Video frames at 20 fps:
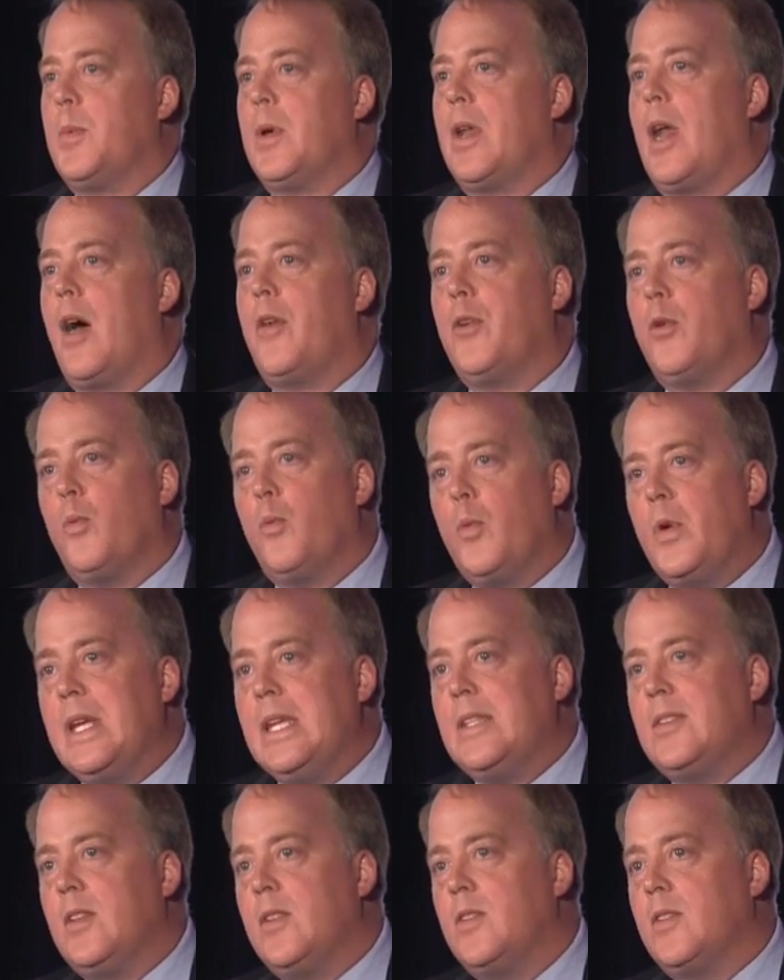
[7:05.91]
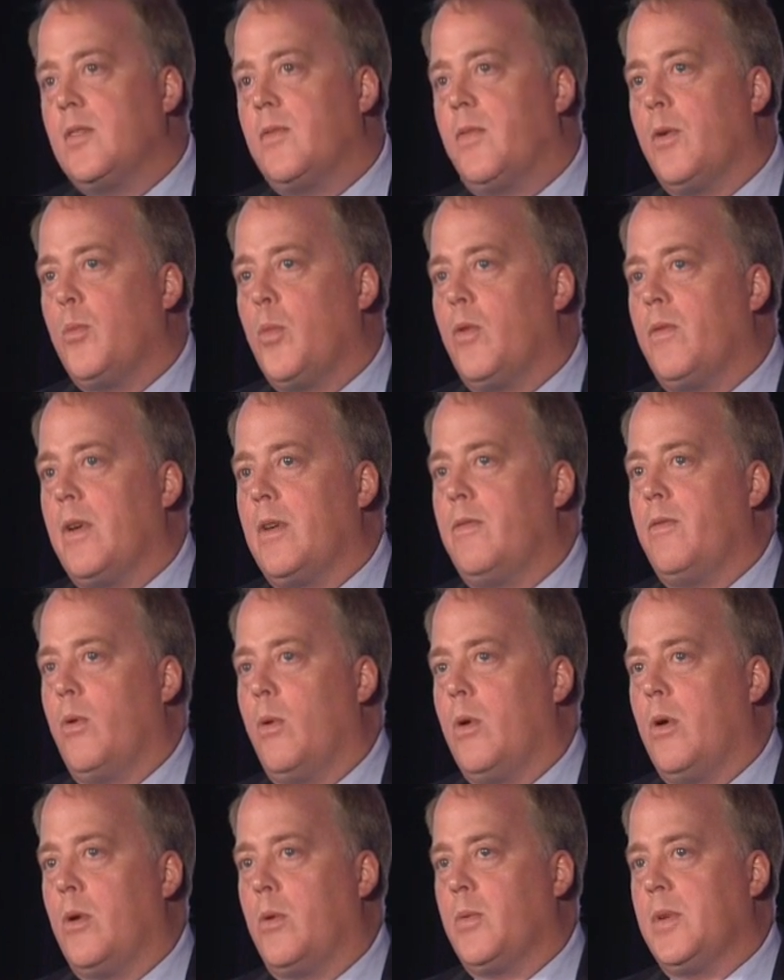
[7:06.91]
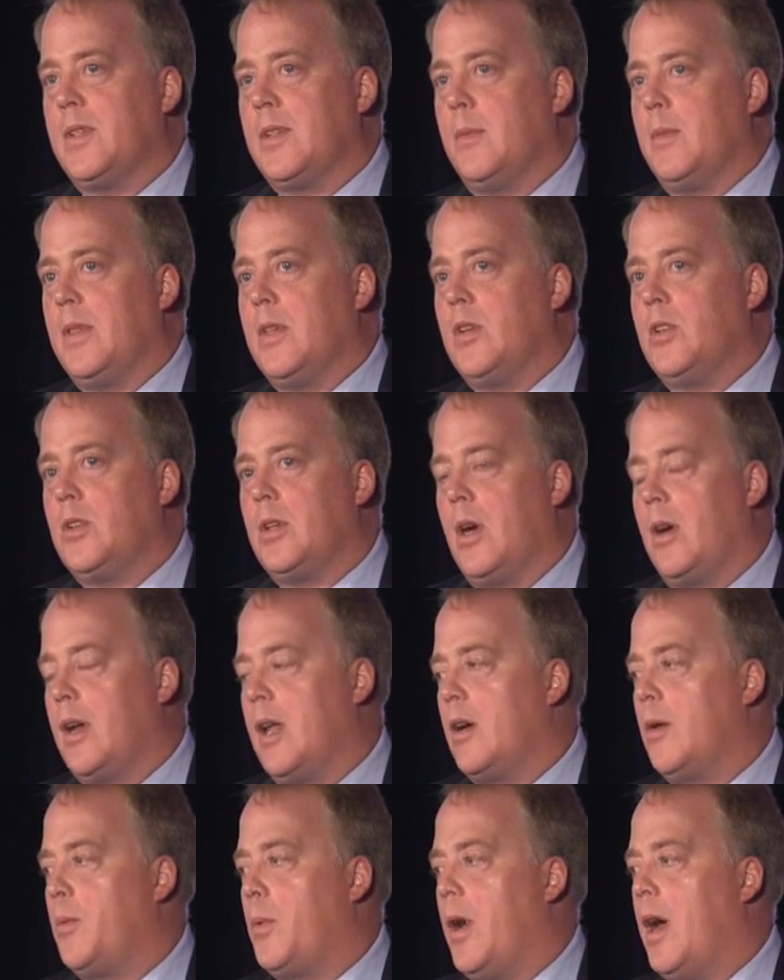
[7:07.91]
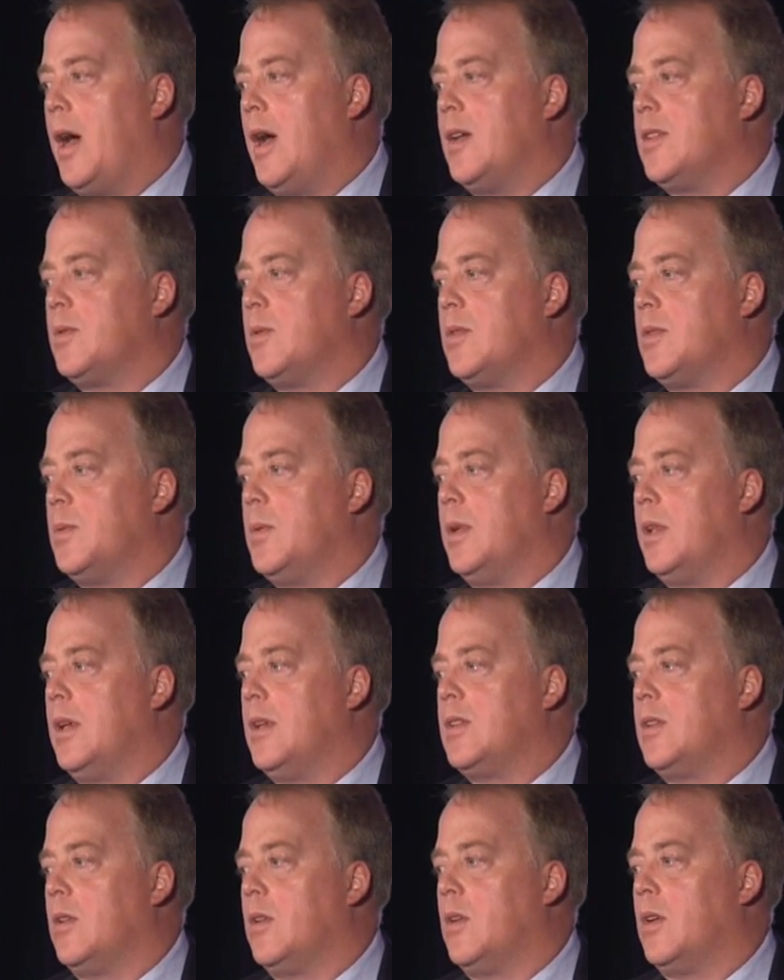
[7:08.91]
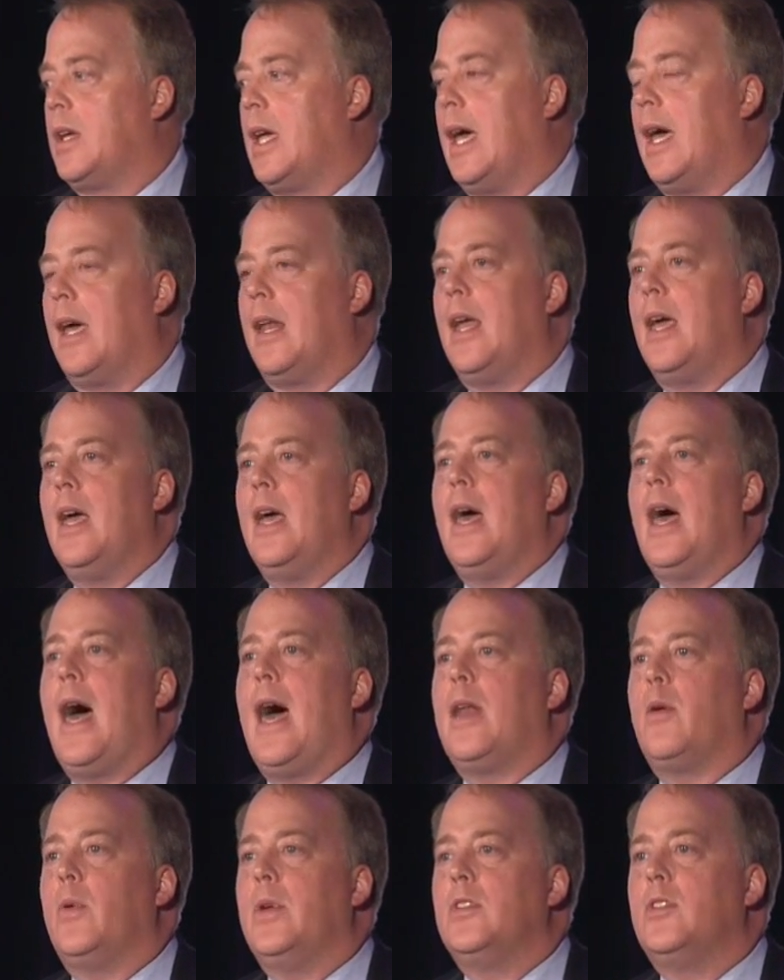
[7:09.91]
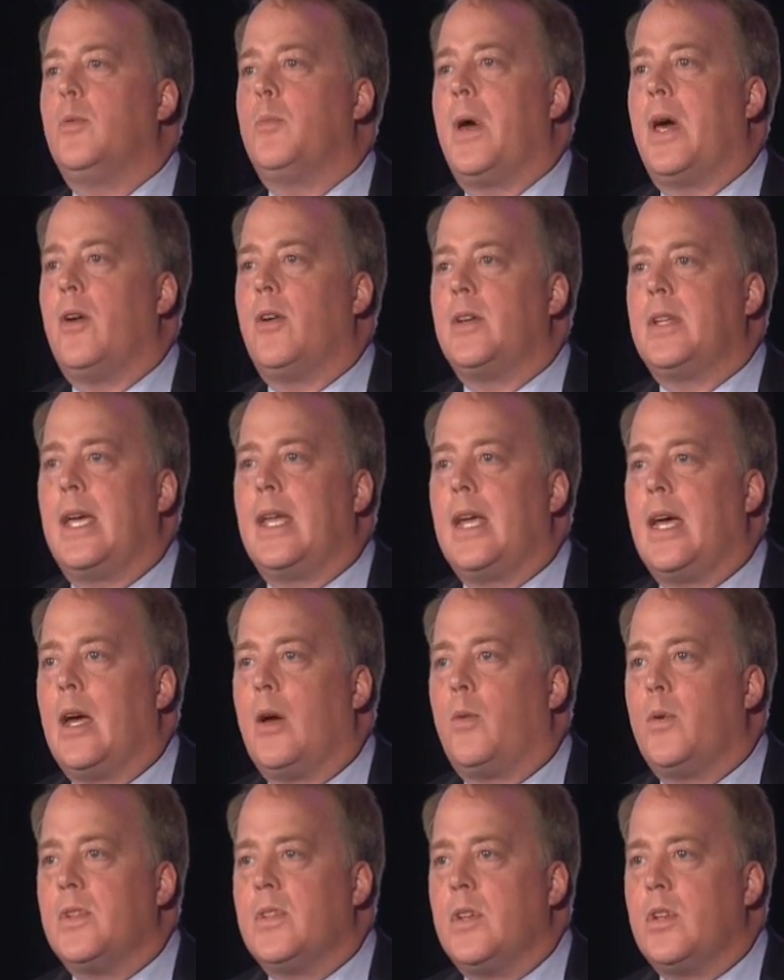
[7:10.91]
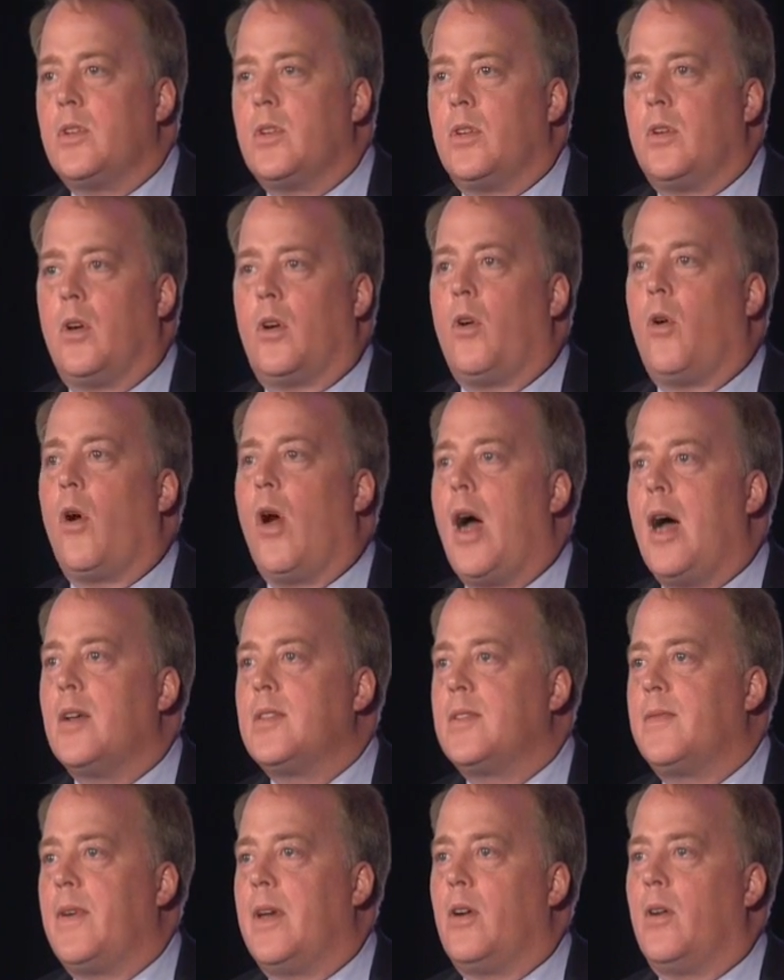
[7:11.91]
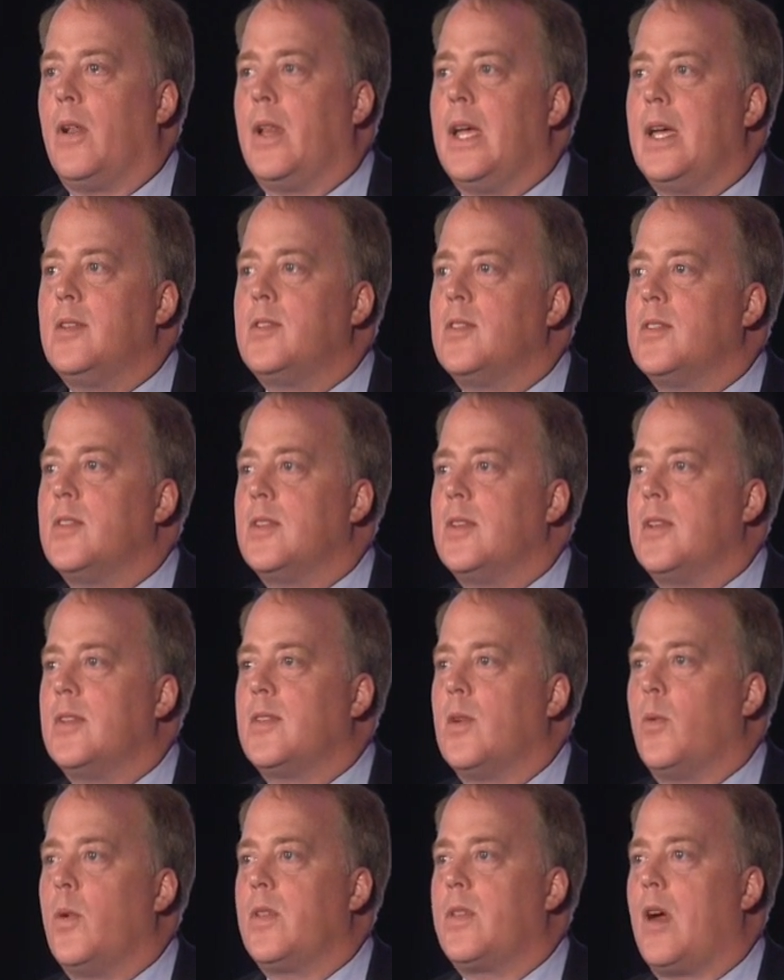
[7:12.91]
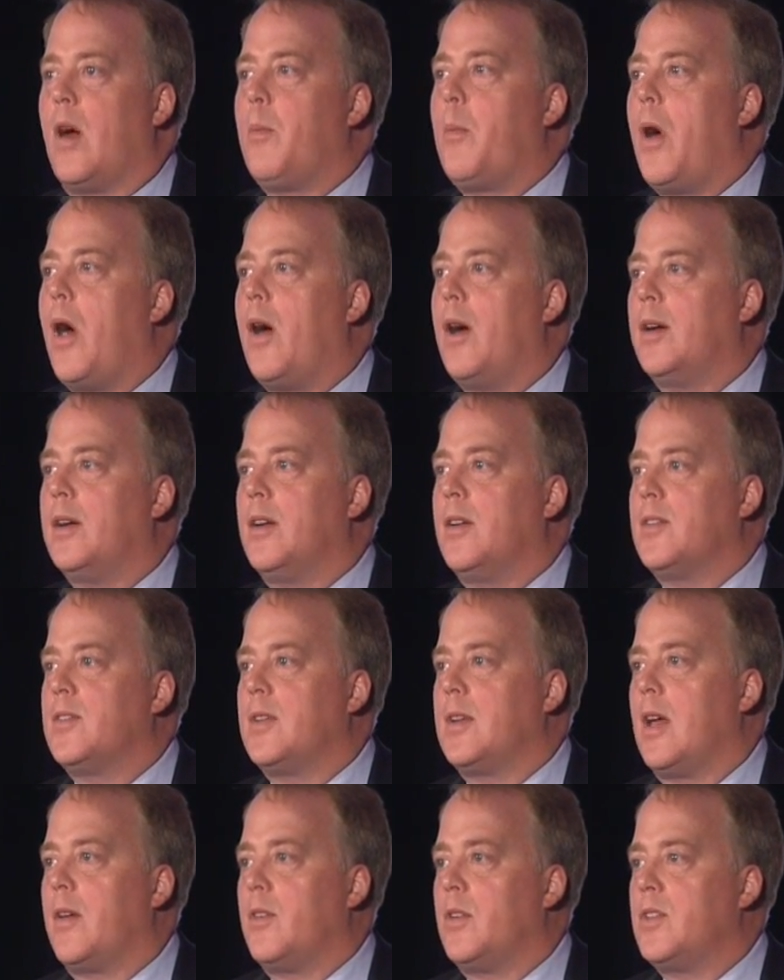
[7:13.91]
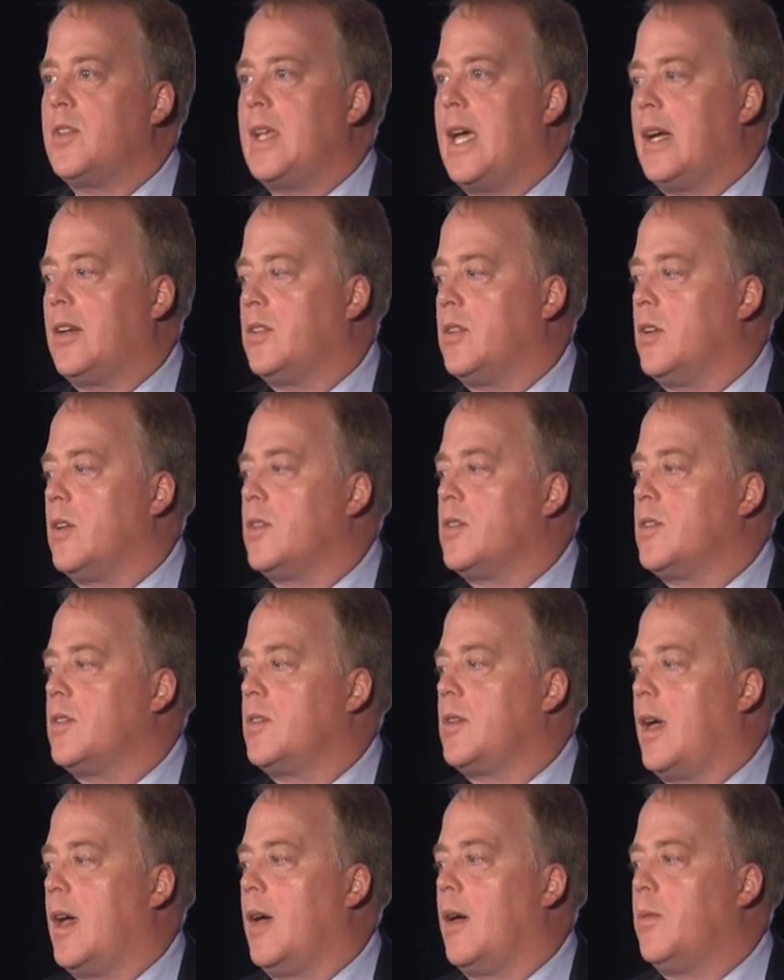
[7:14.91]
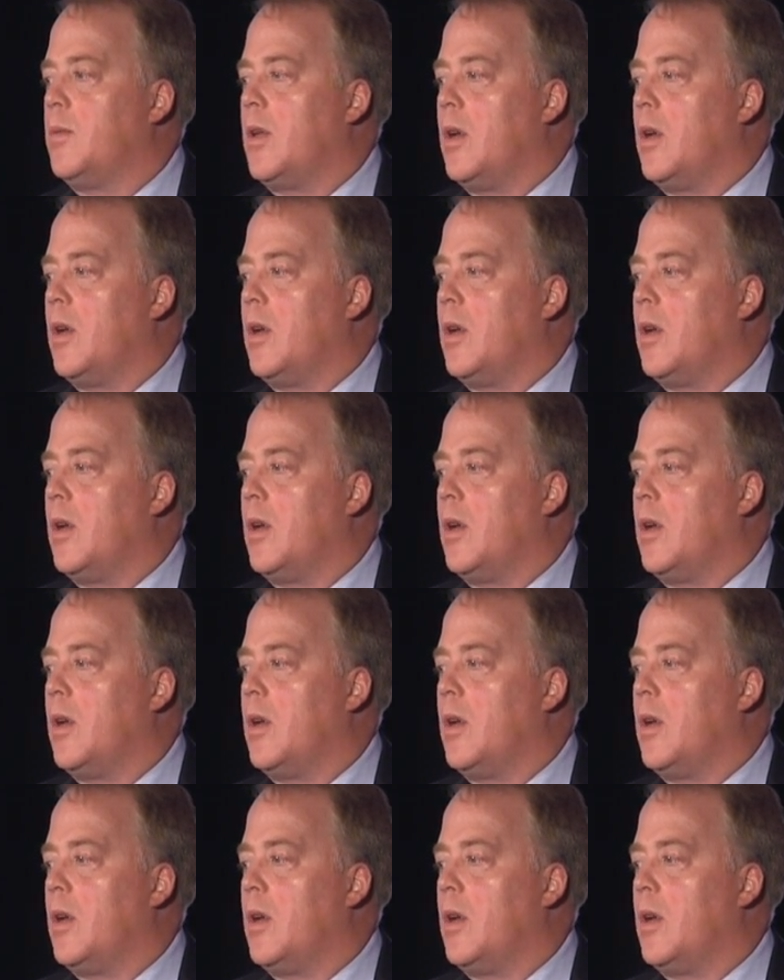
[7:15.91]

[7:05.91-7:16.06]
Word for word: but other reasons for moving forward with some of this shared enterprise was really to look at how do we do better data acquisition across federal agencies and with our partners in other sectors, uh,